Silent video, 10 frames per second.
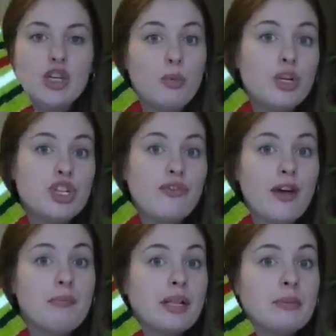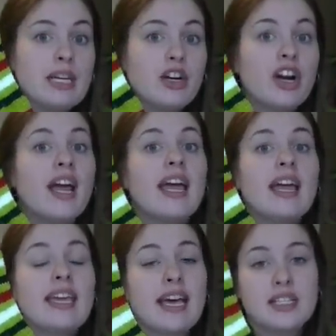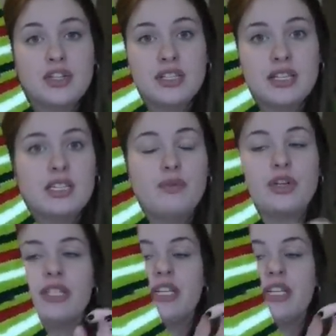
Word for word: 2.25 millimeter, cast on 64